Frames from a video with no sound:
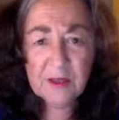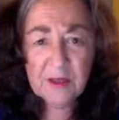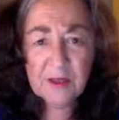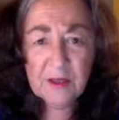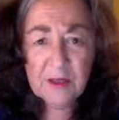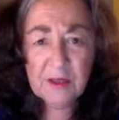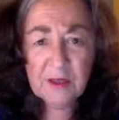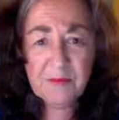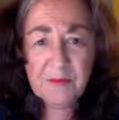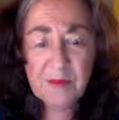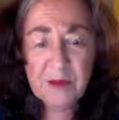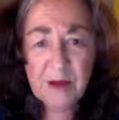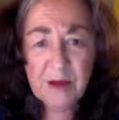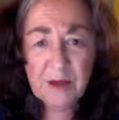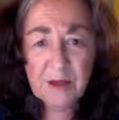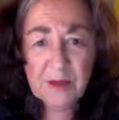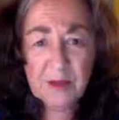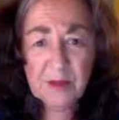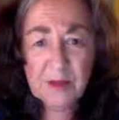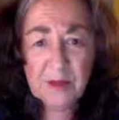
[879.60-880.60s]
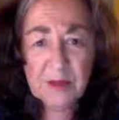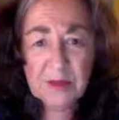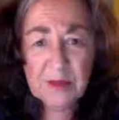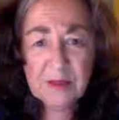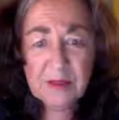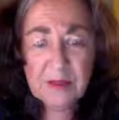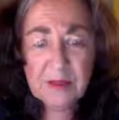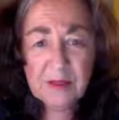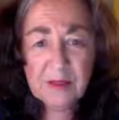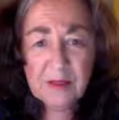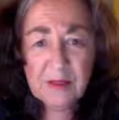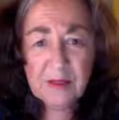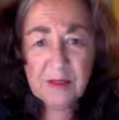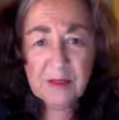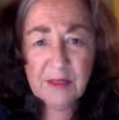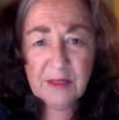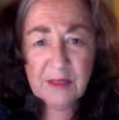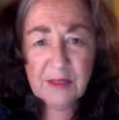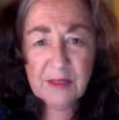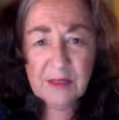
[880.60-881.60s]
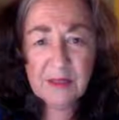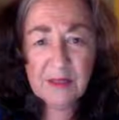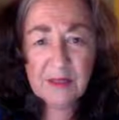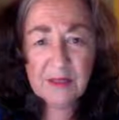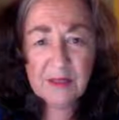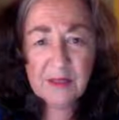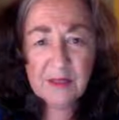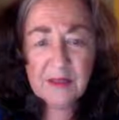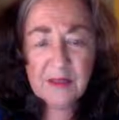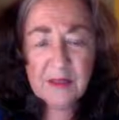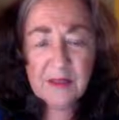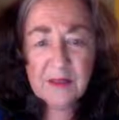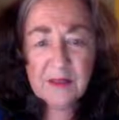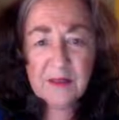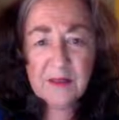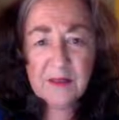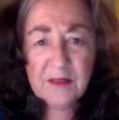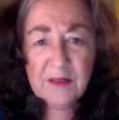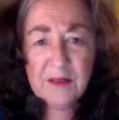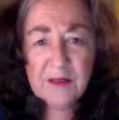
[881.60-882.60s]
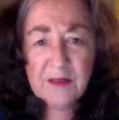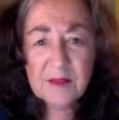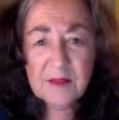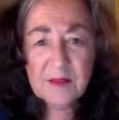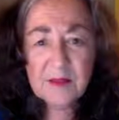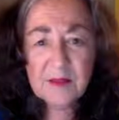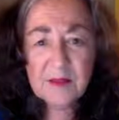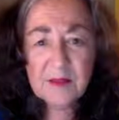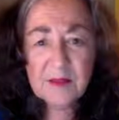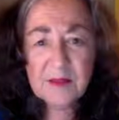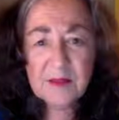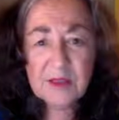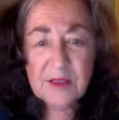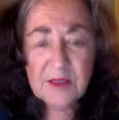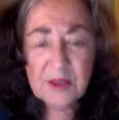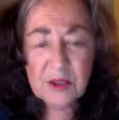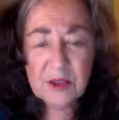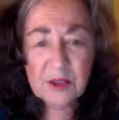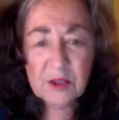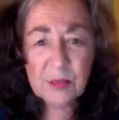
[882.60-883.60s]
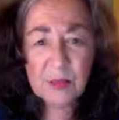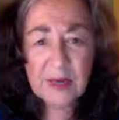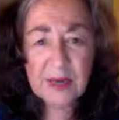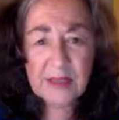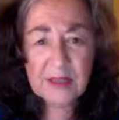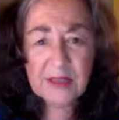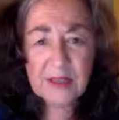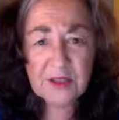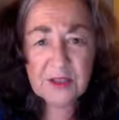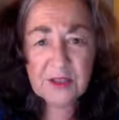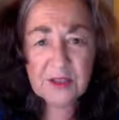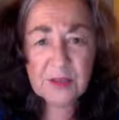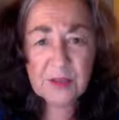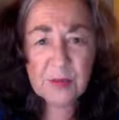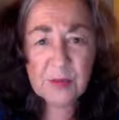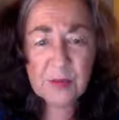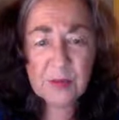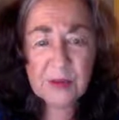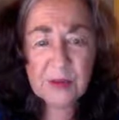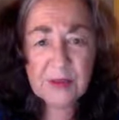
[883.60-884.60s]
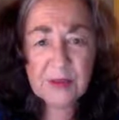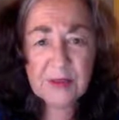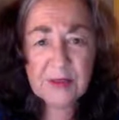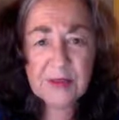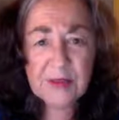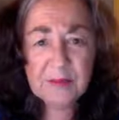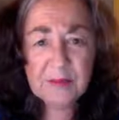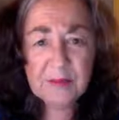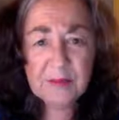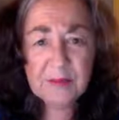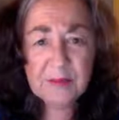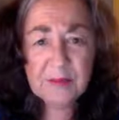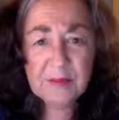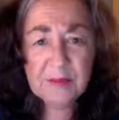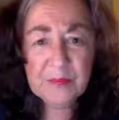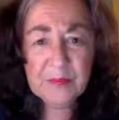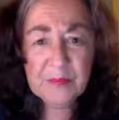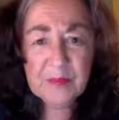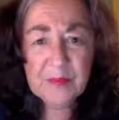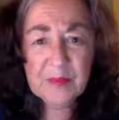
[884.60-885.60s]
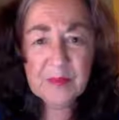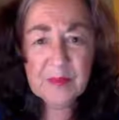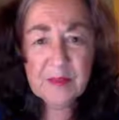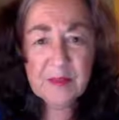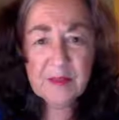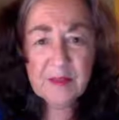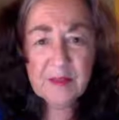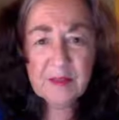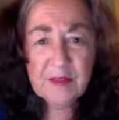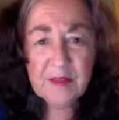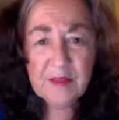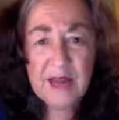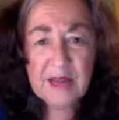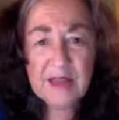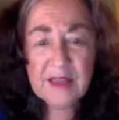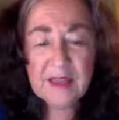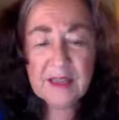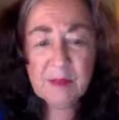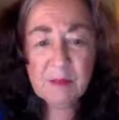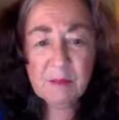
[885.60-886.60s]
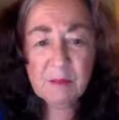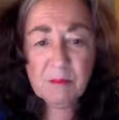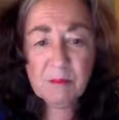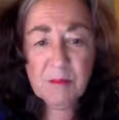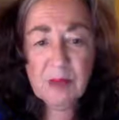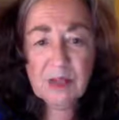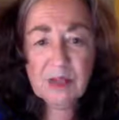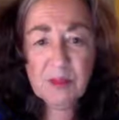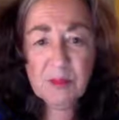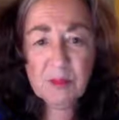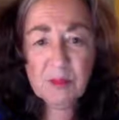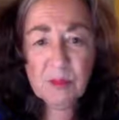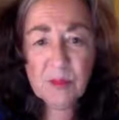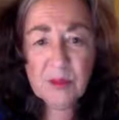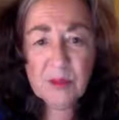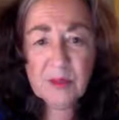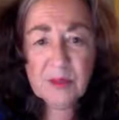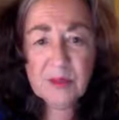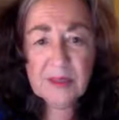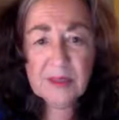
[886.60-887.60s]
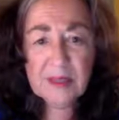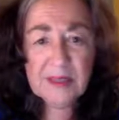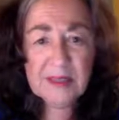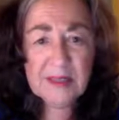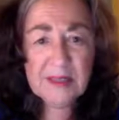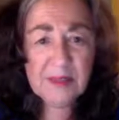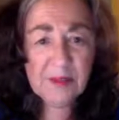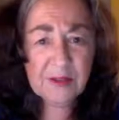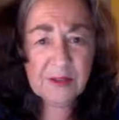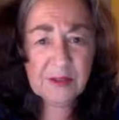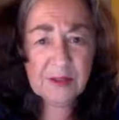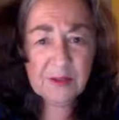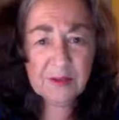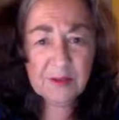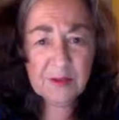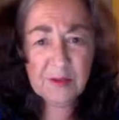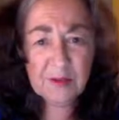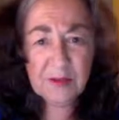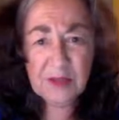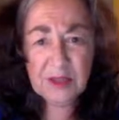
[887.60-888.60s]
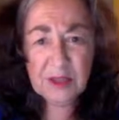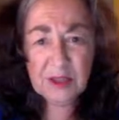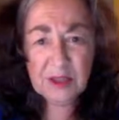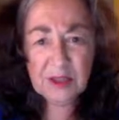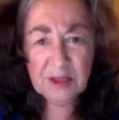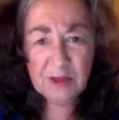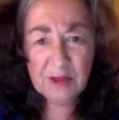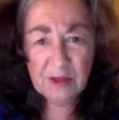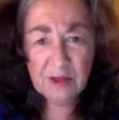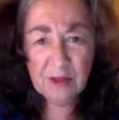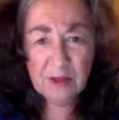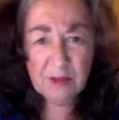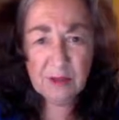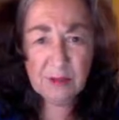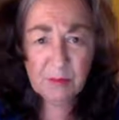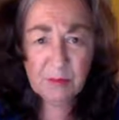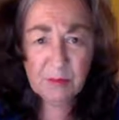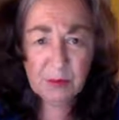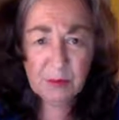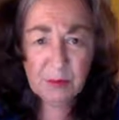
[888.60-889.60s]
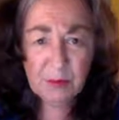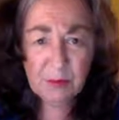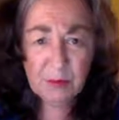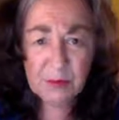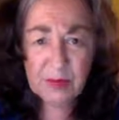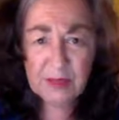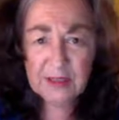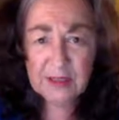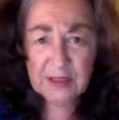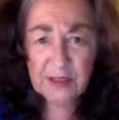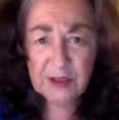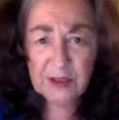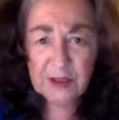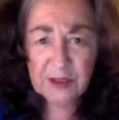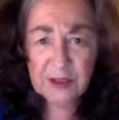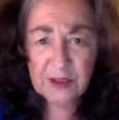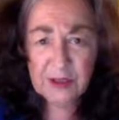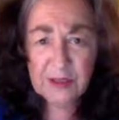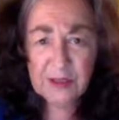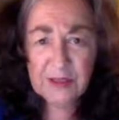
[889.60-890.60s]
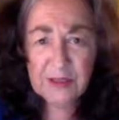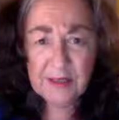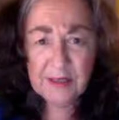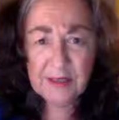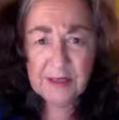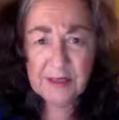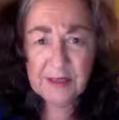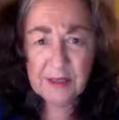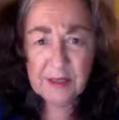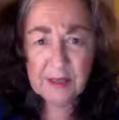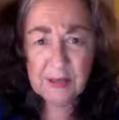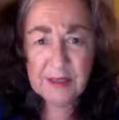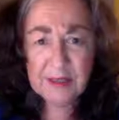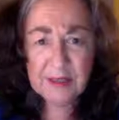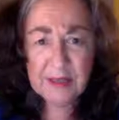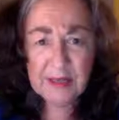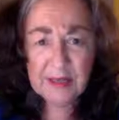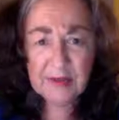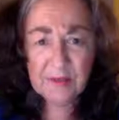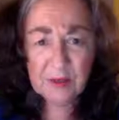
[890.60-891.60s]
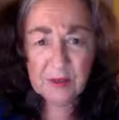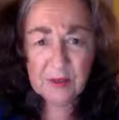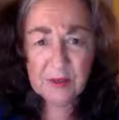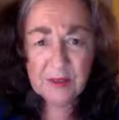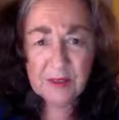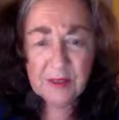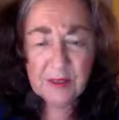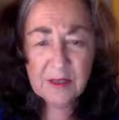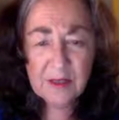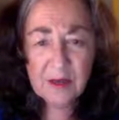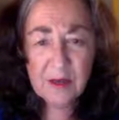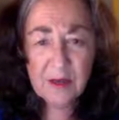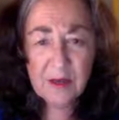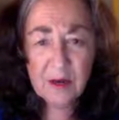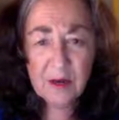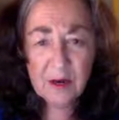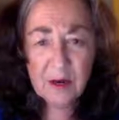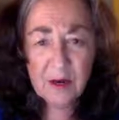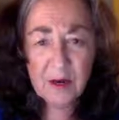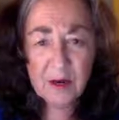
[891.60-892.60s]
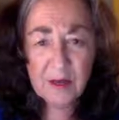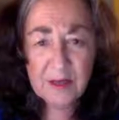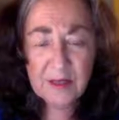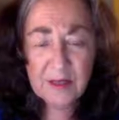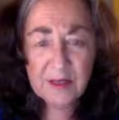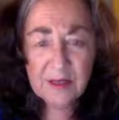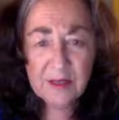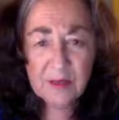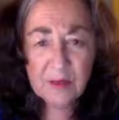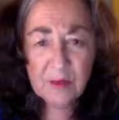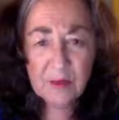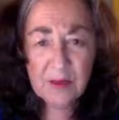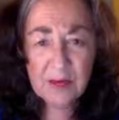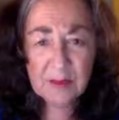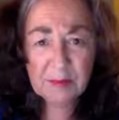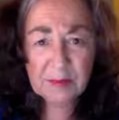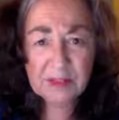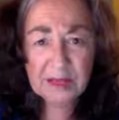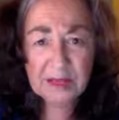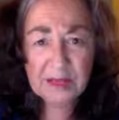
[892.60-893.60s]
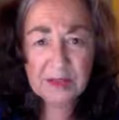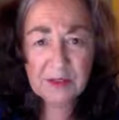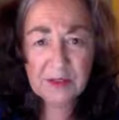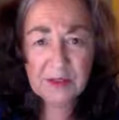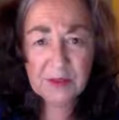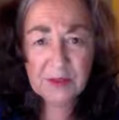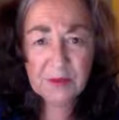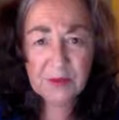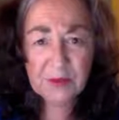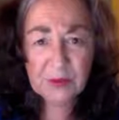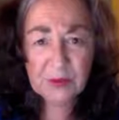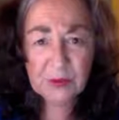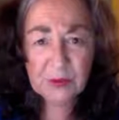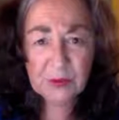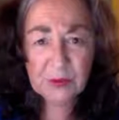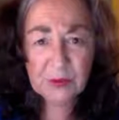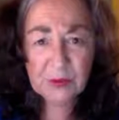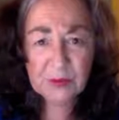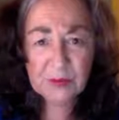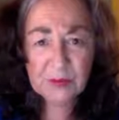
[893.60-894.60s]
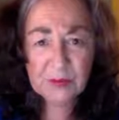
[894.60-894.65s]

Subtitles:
that follows the initial practitioner program. That has much more detailed information on both practitioner and therapy levels on the website to view.